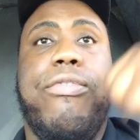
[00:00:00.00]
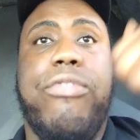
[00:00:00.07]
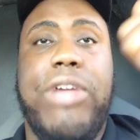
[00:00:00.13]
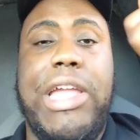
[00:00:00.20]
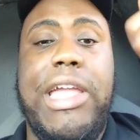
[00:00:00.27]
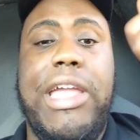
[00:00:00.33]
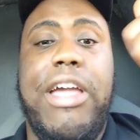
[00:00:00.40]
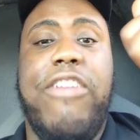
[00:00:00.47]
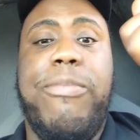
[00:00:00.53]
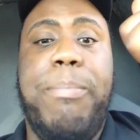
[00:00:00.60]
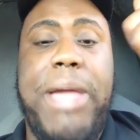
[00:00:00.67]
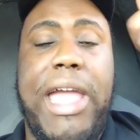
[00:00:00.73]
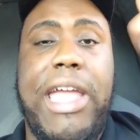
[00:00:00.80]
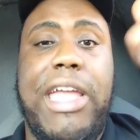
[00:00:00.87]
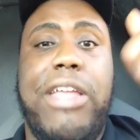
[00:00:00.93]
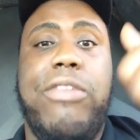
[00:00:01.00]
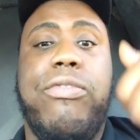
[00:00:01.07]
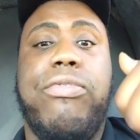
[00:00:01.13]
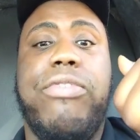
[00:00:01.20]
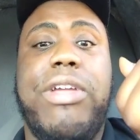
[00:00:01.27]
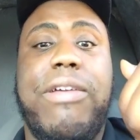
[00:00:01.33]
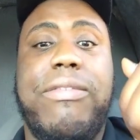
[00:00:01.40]
free of
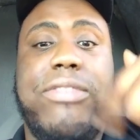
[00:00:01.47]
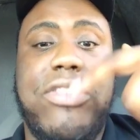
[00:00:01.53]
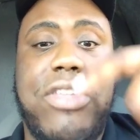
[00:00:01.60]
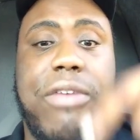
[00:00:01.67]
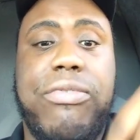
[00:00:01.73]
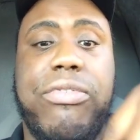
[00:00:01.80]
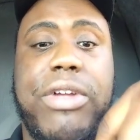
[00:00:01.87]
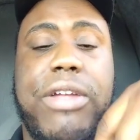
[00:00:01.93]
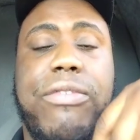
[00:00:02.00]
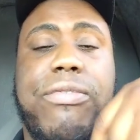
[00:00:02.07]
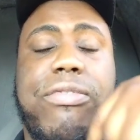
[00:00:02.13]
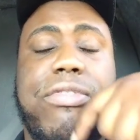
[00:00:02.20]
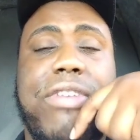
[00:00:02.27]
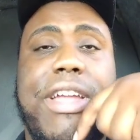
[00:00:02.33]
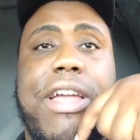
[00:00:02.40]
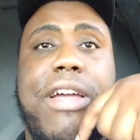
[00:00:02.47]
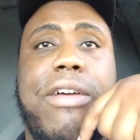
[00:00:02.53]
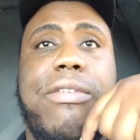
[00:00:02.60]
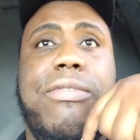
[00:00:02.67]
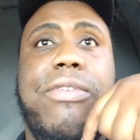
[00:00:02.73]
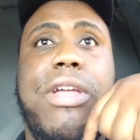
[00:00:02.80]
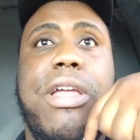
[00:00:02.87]
pain, free of suffering, free
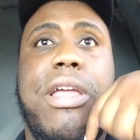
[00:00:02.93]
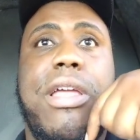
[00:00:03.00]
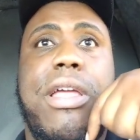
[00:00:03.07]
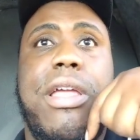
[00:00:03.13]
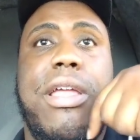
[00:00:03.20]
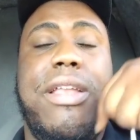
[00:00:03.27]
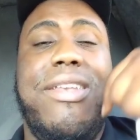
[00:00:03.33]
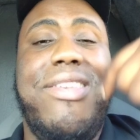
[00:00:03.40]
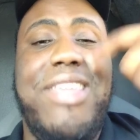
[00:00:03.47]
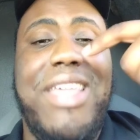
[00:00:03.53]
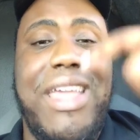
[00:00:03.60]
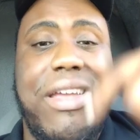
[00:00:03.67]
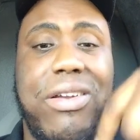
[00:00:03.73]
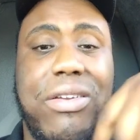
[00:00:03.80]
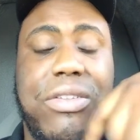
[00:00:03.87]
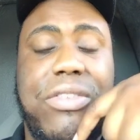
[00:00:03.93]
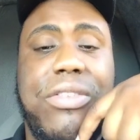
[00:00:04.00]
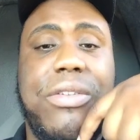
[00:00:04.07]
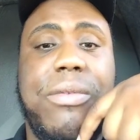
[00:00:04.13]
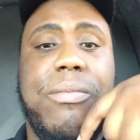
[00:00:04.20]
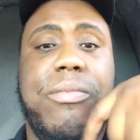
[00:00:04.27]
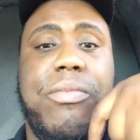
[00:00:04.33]
of
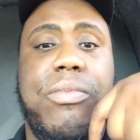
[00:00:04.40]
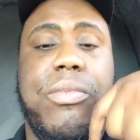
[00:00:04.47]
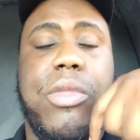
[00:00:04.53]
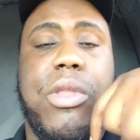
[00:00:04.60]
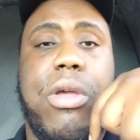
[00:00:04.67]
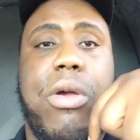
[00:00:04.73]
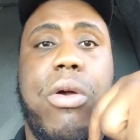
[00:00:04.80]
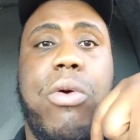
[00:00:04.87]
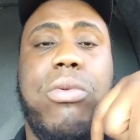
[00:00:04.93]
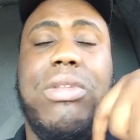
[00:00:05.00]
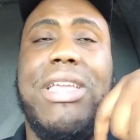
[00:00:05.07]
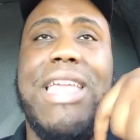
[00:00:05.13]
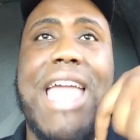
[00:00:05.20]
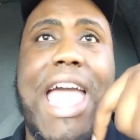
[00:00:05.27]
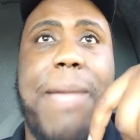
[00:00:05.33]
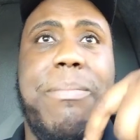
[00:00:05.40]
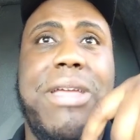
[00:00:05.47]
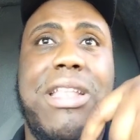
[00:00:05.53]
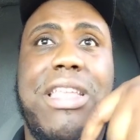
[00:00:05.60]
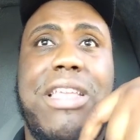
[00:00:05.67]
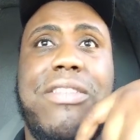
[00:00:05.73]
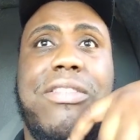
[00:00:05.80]
tears, only
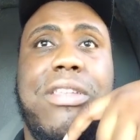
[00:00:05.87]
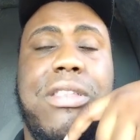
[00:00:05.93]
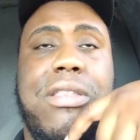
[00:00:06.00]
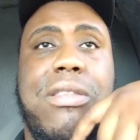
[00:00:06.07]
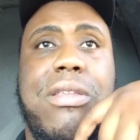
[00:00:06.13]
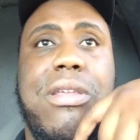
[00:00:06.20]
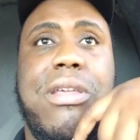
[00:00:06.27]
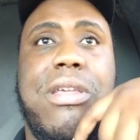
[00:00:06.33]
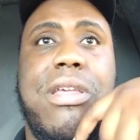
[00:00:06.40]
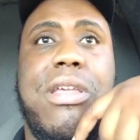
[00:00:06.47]
happiness and